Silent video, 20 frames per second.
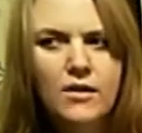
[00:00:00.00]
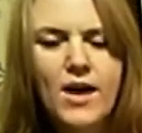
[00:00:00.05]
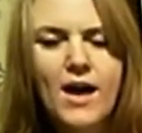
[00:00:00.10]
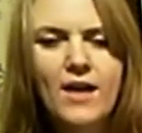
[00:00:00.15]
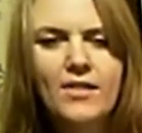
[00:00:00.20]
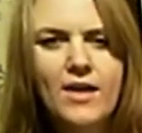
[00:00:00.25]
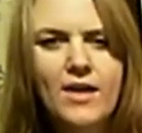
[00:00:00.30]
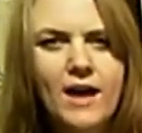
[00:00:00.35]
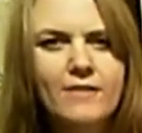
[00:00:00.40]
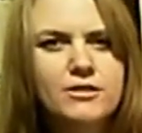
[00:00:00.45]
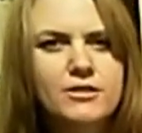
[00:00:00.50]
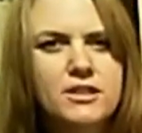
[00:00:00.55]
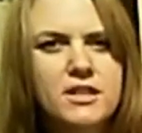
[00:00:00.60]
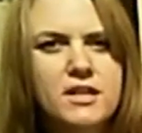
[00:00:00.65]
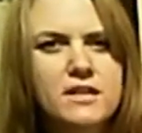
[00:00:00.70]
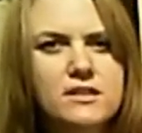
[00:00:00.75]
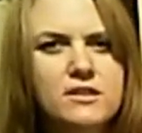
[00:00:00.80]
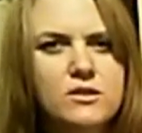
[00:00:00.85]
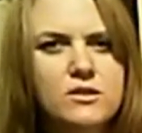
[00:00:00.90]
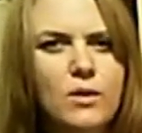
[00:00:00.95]
the
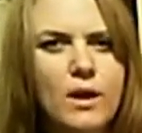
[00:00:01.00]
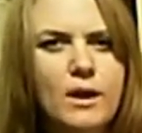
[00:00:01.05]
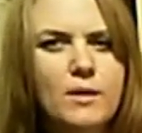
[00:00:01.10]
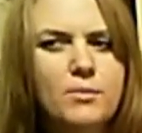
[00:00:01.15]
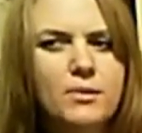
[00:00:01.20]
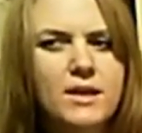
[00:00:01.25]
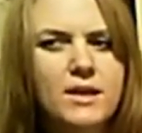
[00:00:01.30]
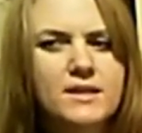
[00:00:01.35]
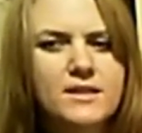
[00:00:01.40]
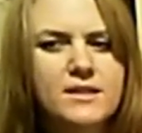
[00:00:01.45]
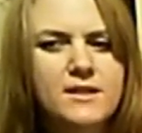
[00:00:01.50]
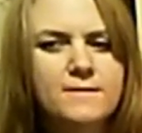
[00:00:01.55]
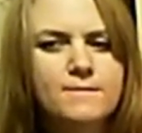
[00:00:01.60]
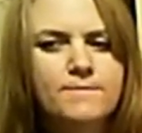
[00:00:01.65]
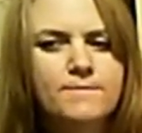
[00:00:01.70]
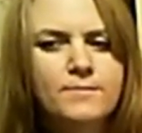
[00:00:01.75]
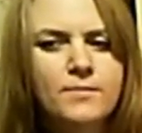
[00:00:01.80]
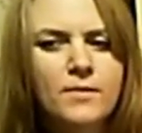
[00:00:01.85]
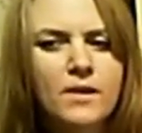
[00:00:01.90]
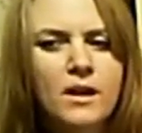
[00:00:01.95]
aftertaste is quite pleasant.
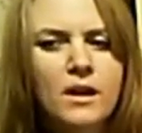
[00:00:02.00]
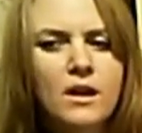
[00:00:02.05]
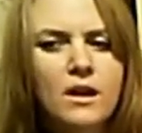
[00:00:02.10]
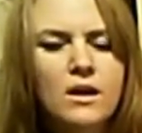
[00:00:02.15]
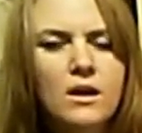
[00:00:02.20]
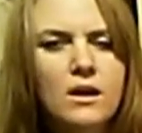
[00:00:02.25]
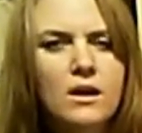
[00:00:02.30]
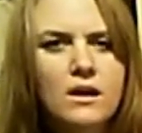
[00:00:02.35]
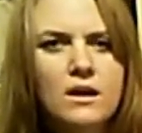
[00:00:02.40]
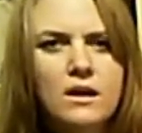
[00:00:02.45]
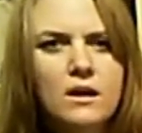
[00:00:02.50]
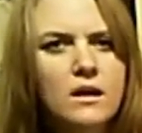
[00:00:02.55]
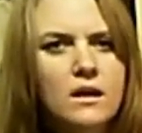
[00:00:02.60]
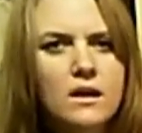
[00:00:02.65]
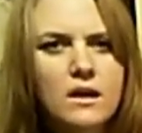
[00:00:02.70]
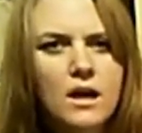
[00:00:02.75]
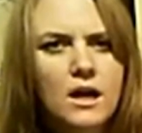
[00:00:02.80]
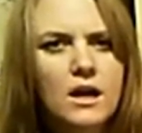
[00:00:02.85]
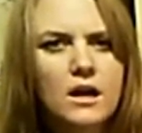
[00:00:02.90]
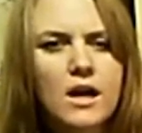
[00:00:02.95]

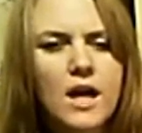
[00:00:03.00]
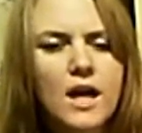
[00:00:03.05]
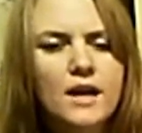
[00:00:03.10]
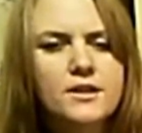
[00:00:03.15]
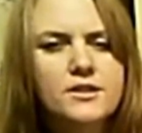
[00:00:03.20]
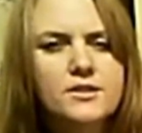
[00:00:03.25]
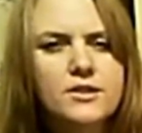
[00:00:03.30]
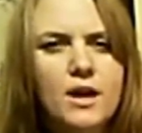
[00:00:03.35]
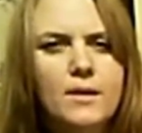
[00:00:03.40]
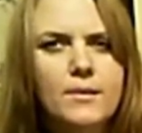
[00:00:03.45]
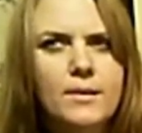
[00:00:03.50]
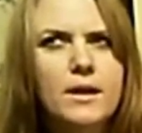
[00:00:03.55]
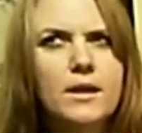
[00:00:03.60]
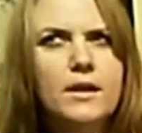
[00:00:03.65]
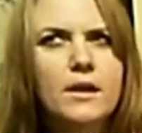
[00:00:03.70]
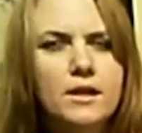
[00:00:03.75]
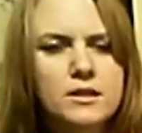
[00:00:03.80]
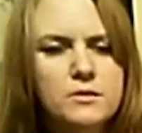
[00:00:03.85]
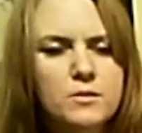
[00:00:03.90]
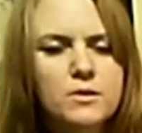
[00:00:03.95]
I don't know how to describe
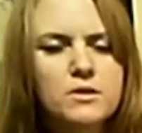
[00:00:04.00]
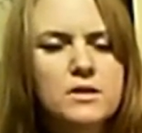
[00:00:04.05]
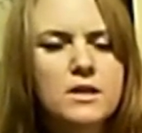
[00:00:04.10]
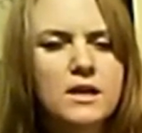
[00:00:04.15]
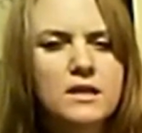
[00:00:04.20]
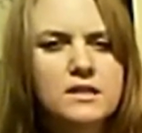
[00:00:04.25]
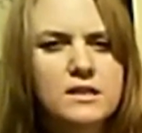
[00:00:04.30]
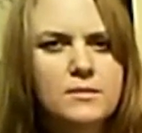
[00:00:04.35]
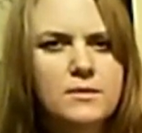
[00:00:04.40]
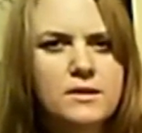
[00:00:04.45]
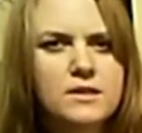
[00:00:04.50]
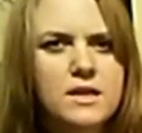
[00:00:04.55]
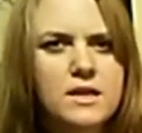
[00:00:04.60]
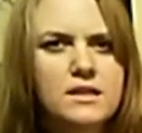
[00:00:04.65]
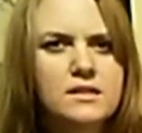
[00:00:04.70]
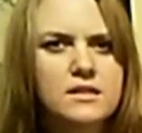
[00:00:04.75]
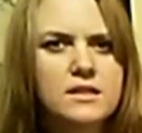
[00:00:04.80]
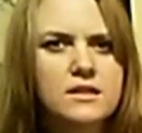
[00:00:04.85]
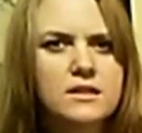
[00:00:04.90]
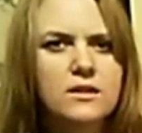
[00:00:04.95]
it. That's mostly because I'm
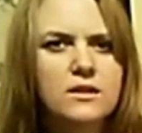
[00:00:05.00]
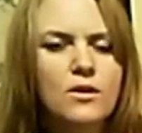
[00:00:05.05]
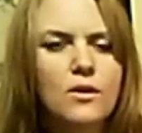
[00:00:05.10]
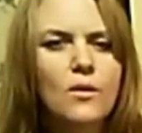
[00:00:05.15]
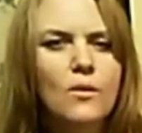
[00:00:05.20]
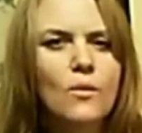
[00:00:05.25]
exhausted.